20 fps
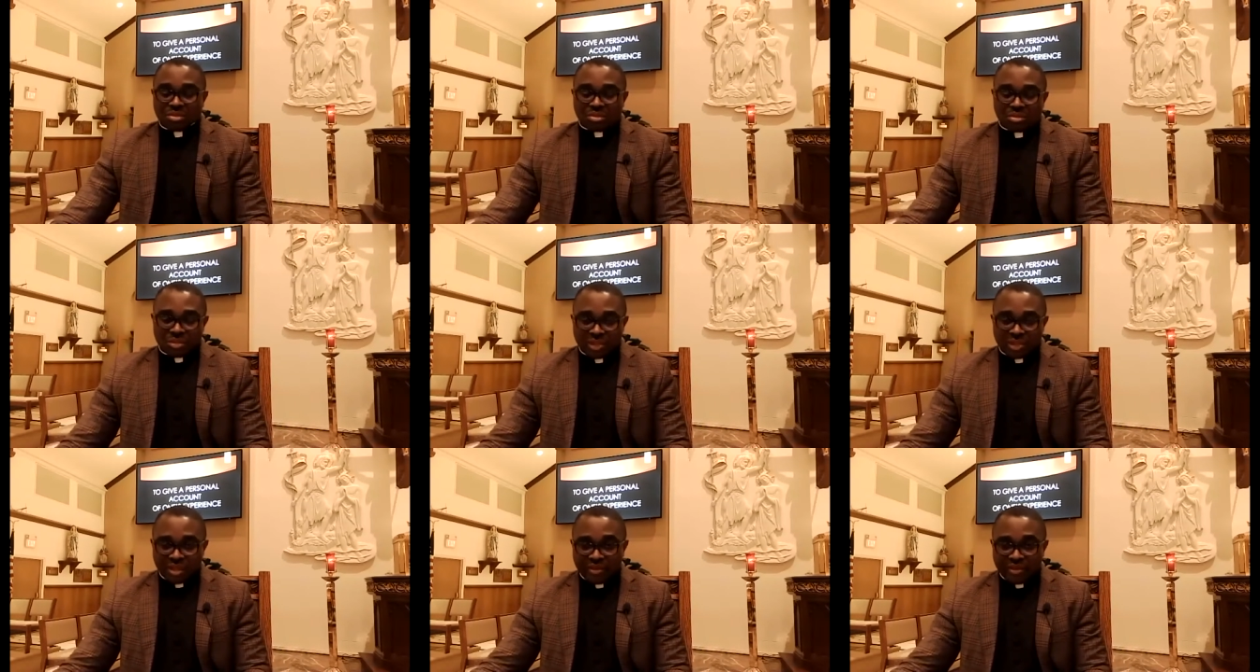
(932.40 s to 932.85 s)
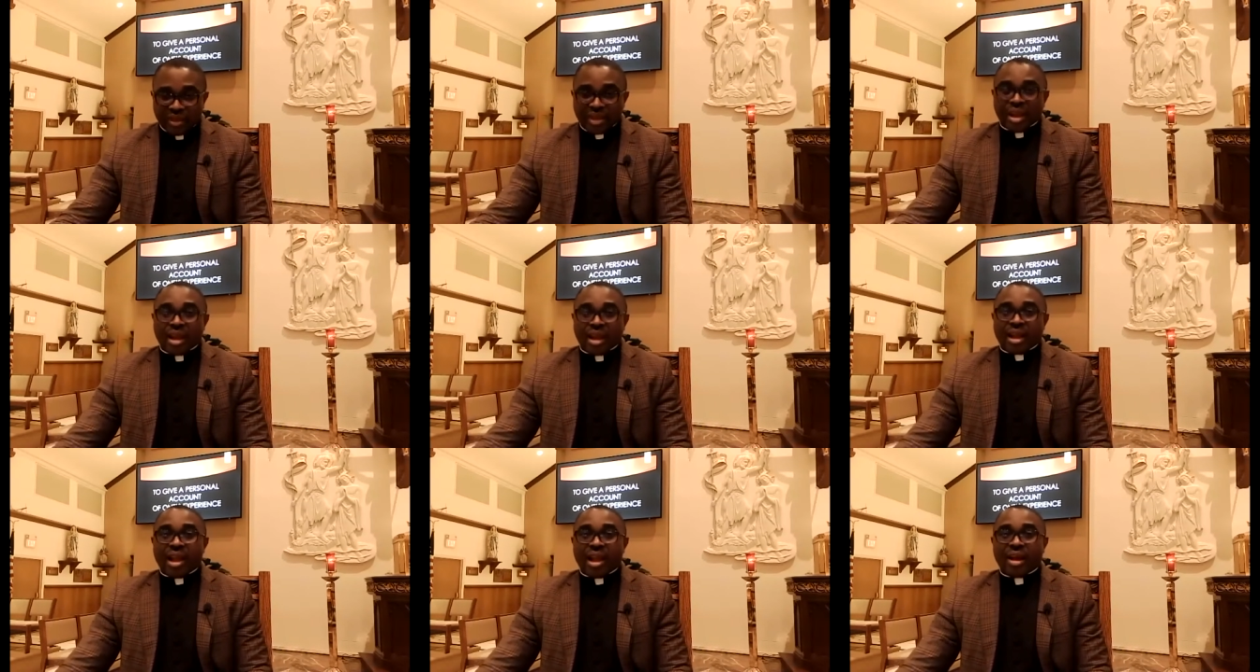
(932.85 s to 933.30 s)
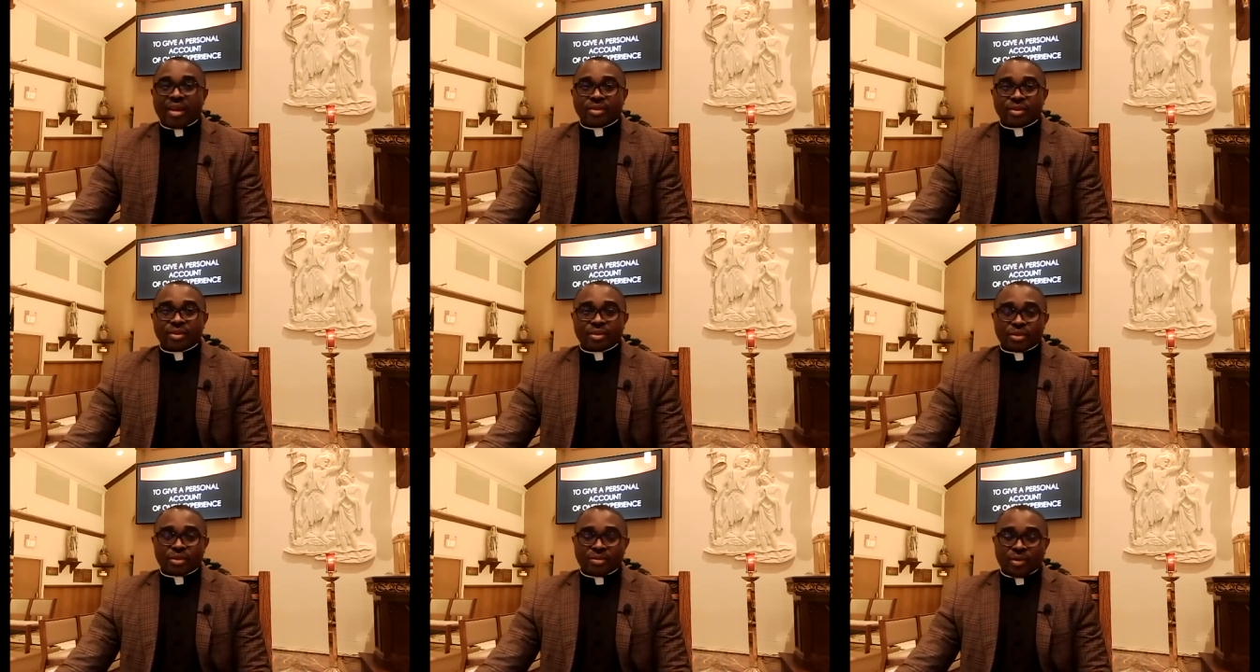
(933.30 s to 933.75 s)
giving an
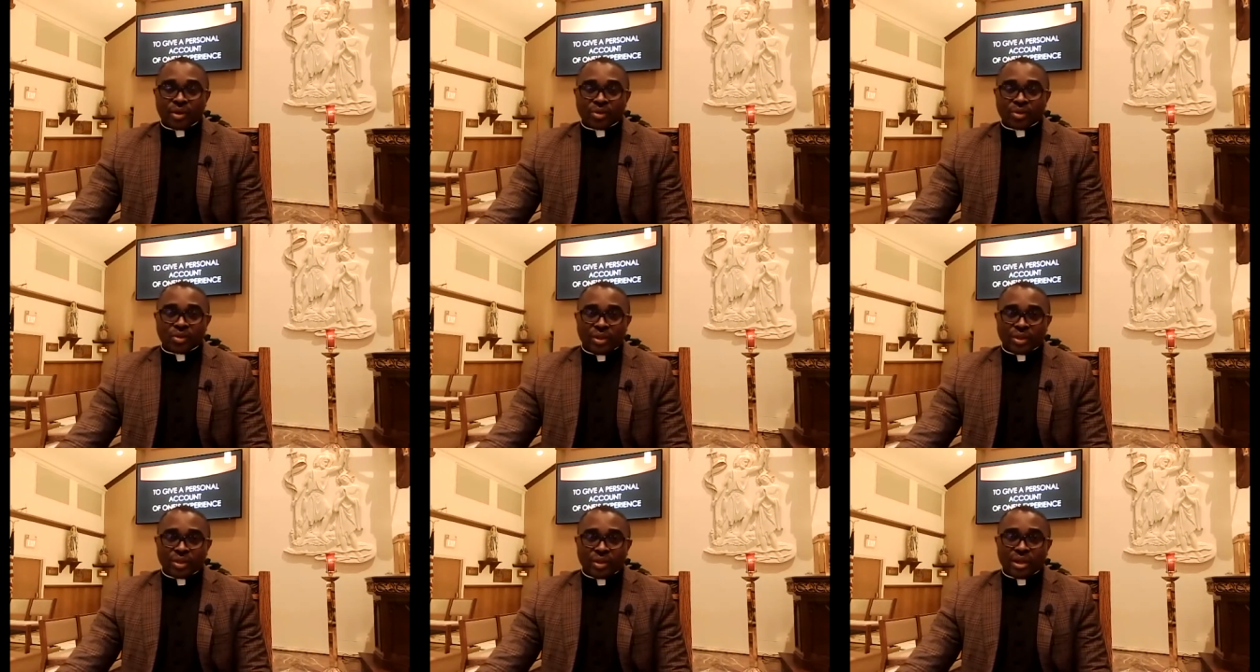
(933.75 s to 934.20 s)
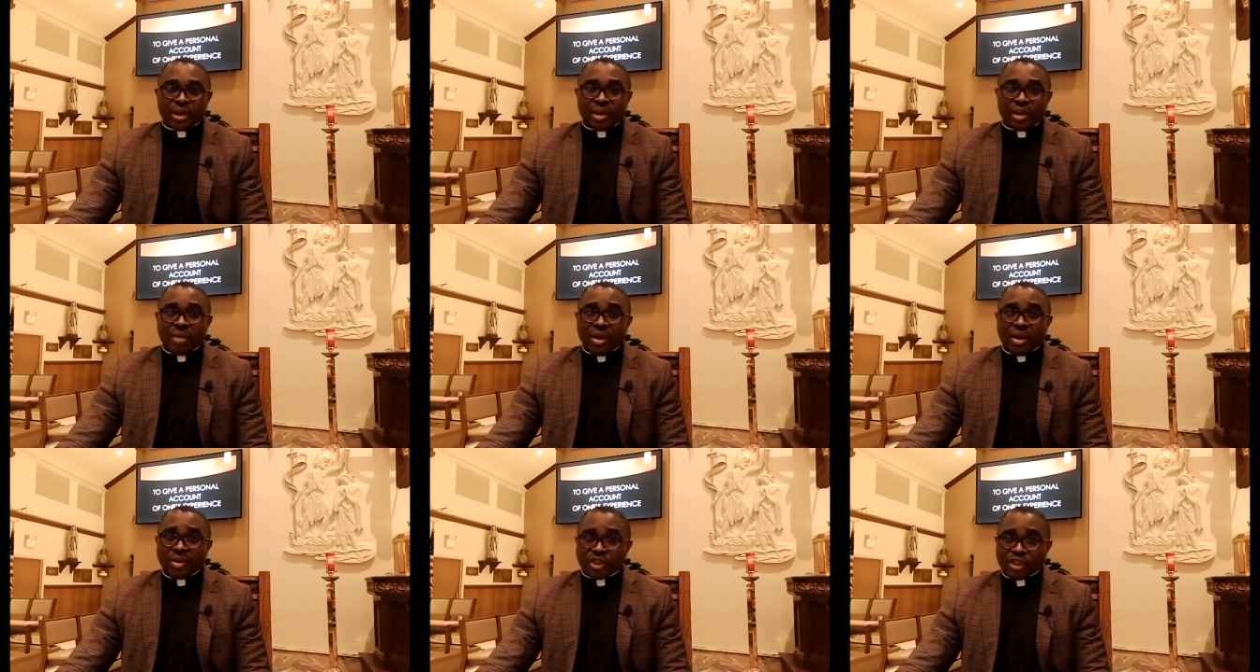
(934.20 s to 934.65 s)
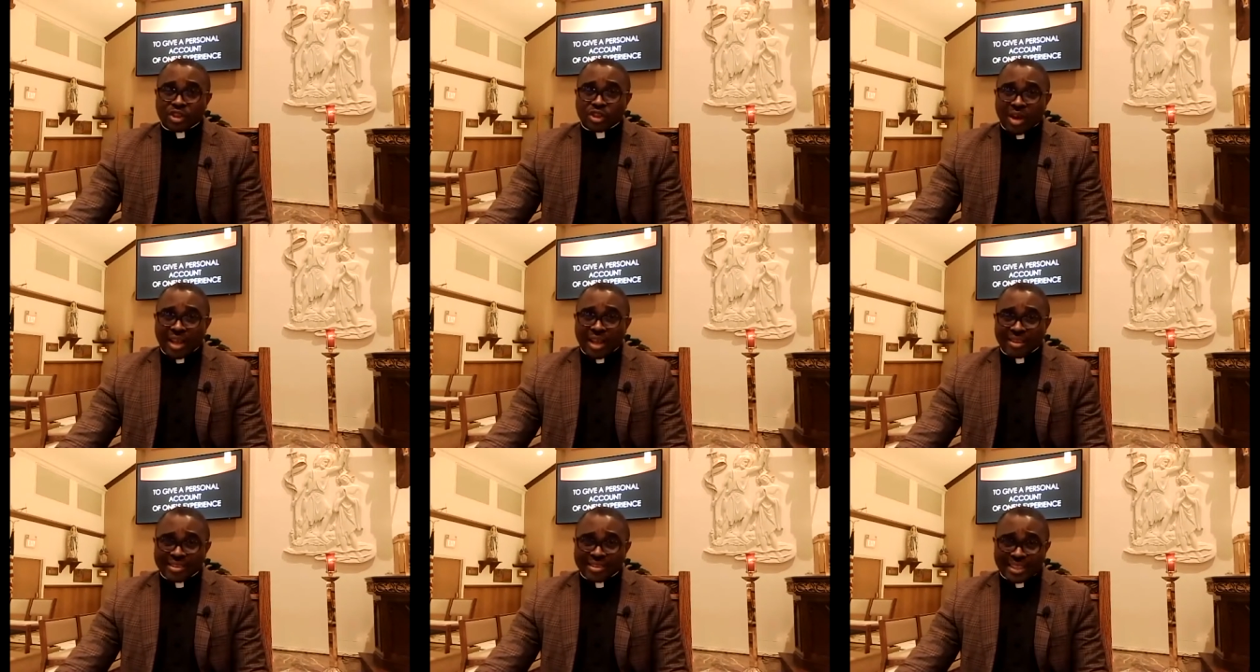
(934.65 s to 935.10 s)
account, but we're talking about
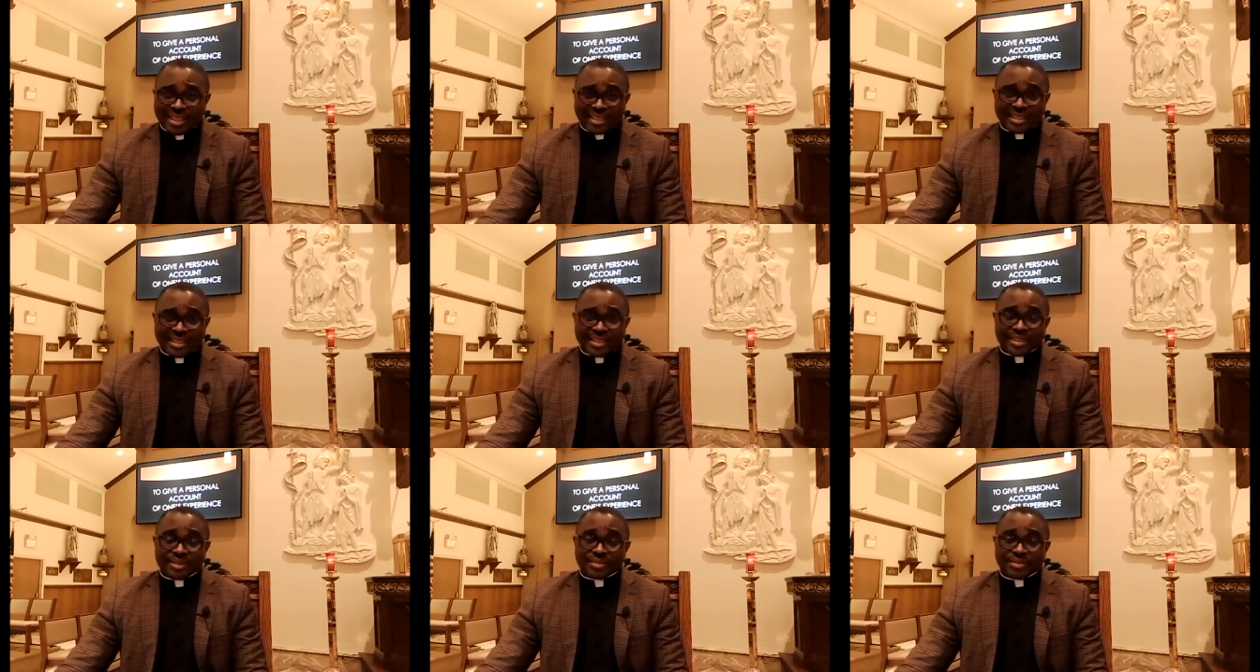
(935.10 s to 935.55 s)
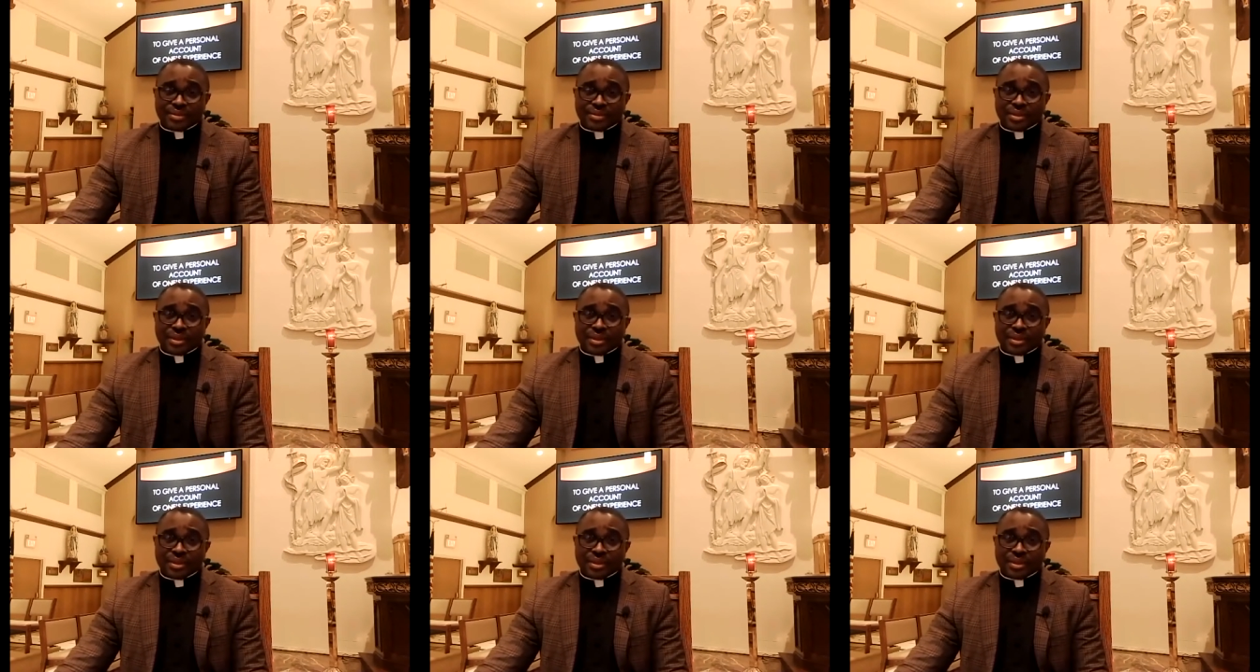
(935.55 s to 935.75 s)
transit